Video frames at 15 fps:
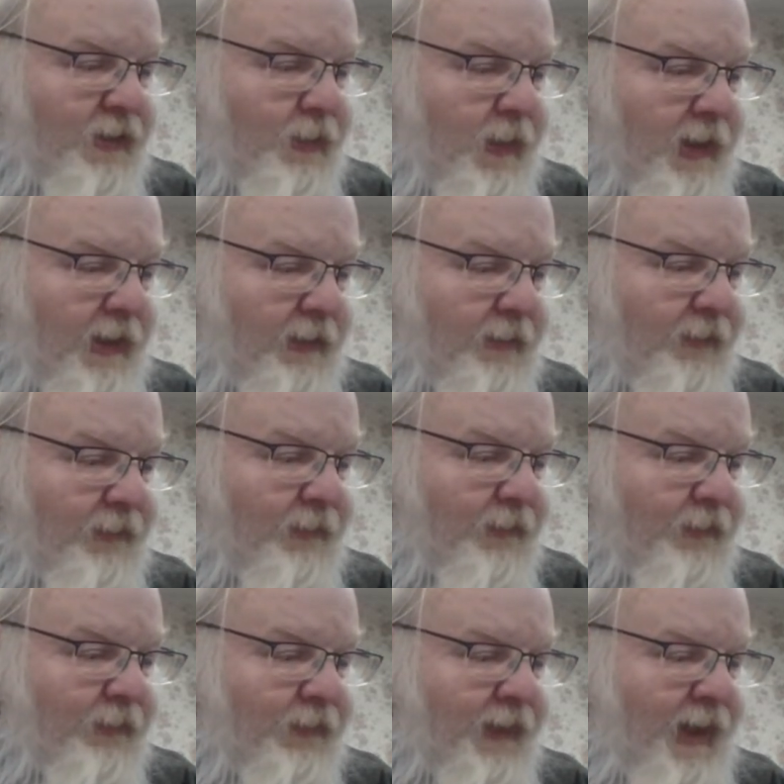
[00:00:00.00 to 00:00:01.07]
as well.
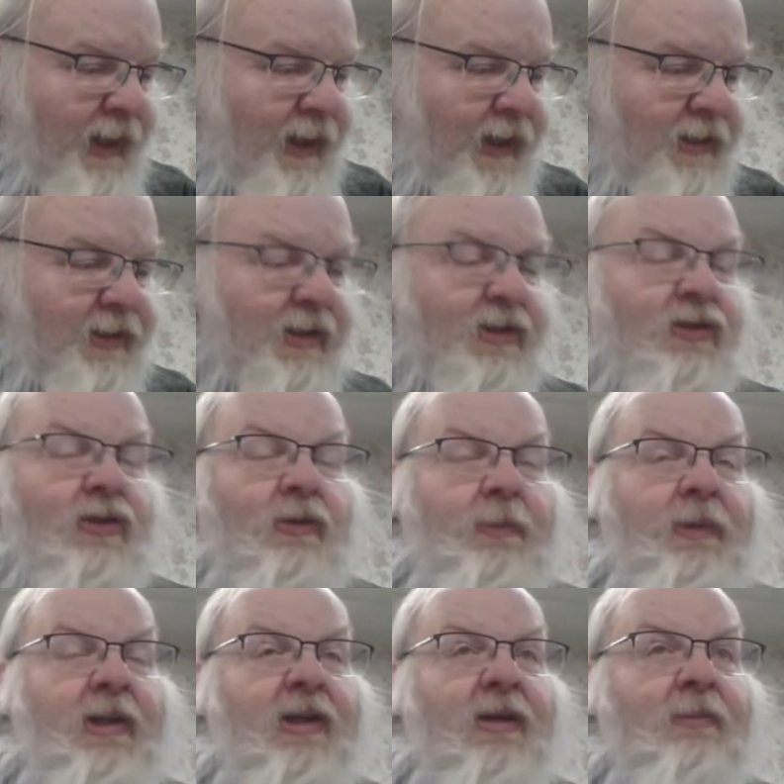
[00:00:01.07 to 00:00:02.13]
And that is at 2
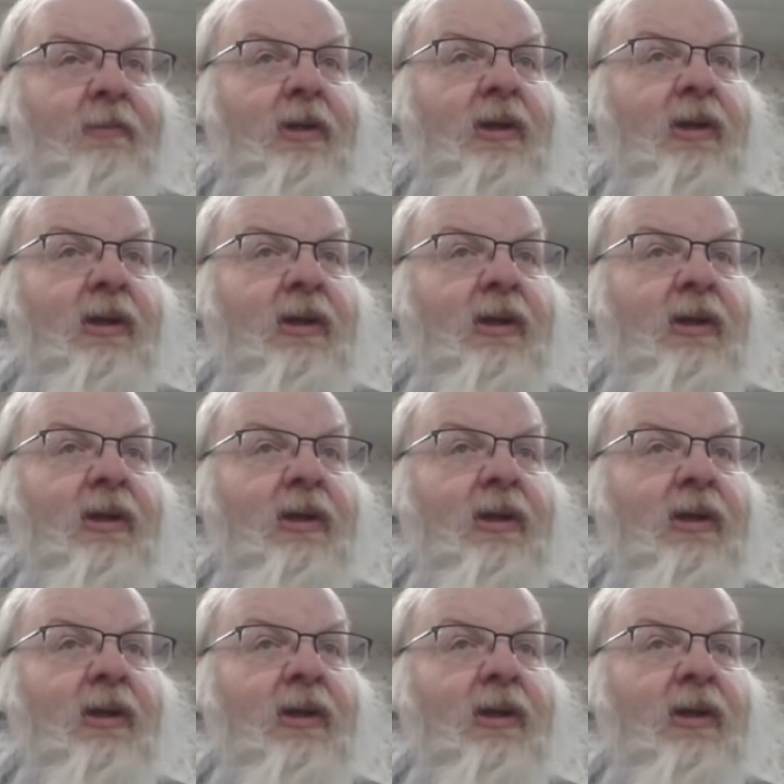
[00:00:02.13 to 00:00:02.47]
p.m.